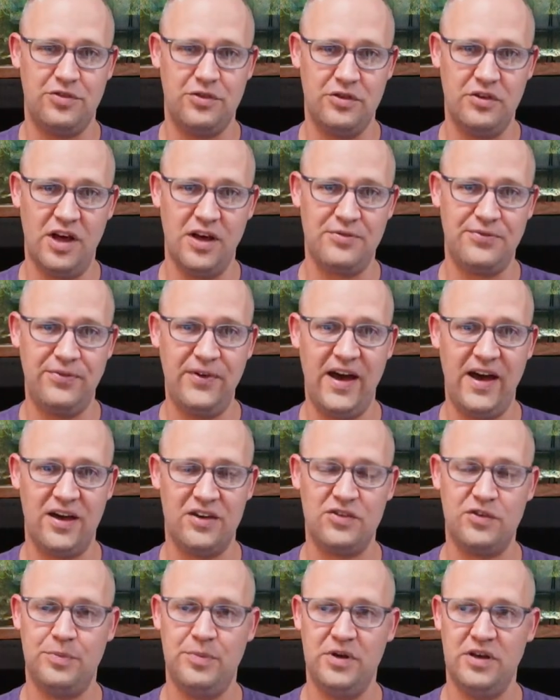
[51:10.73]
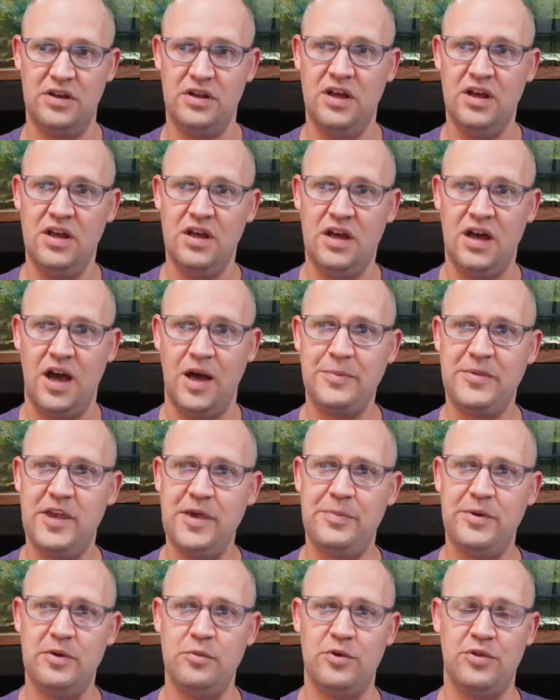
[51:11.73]
So they're not fast, but I'm
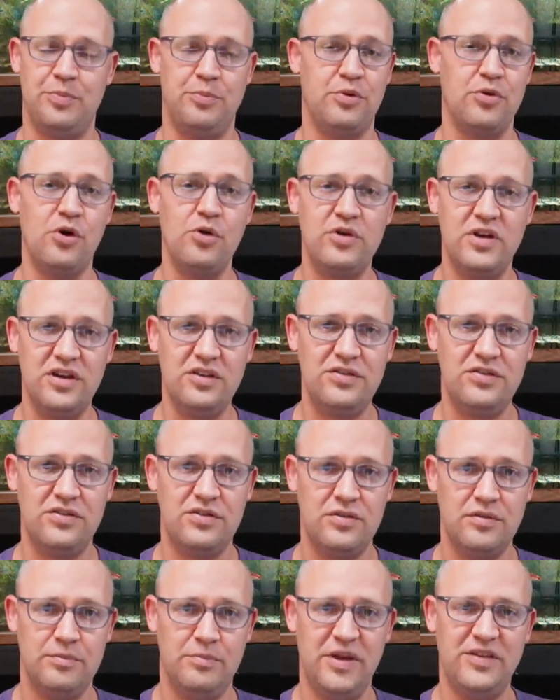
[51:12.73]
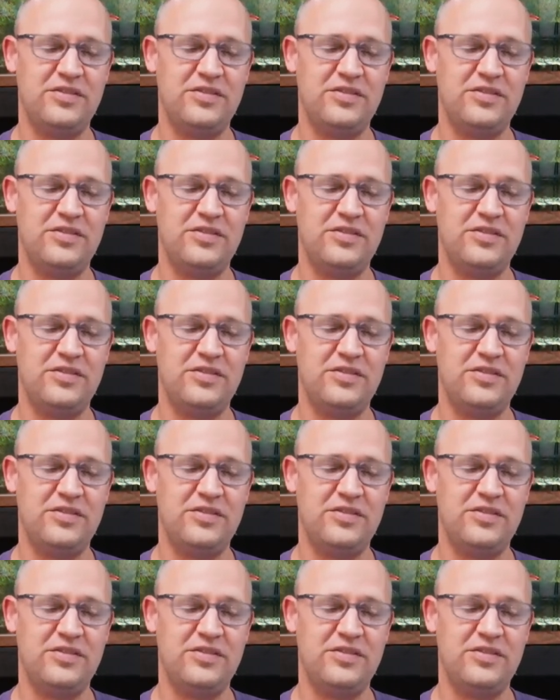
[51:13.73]
keeping them with Brocus,